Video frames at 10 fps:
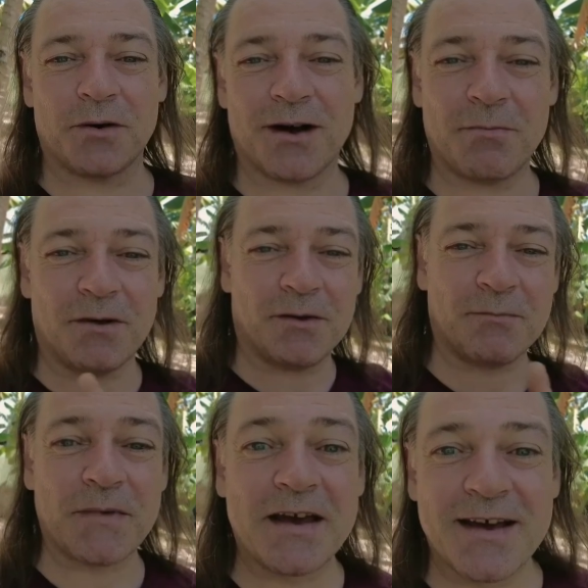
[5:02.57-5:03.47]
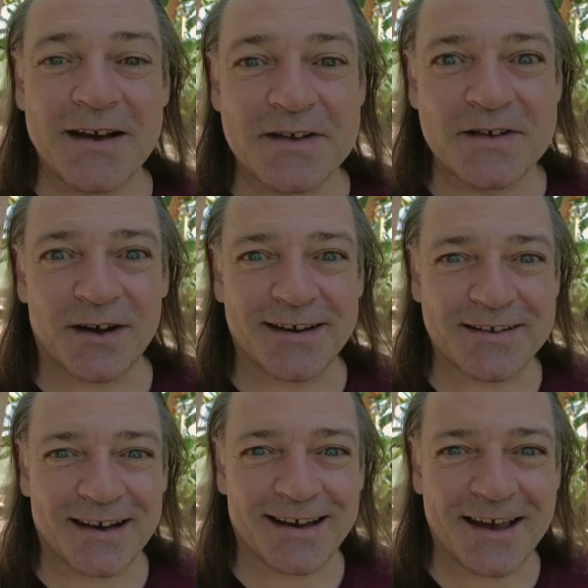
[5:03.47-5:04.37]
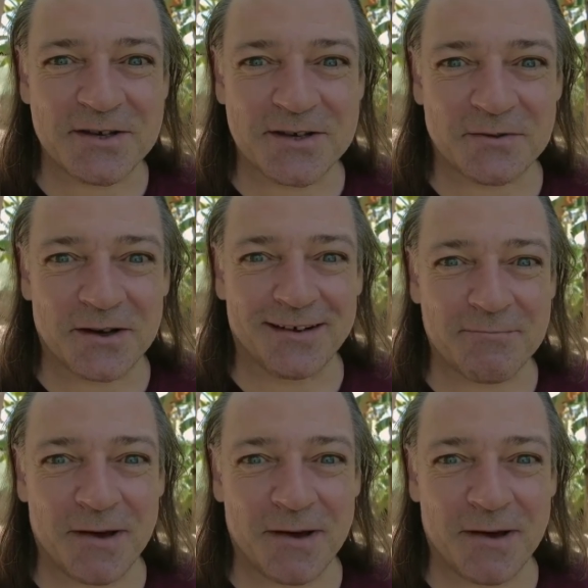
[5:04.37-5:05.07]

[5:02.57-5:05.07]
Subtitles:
put a couple of like psychedelic edges on it,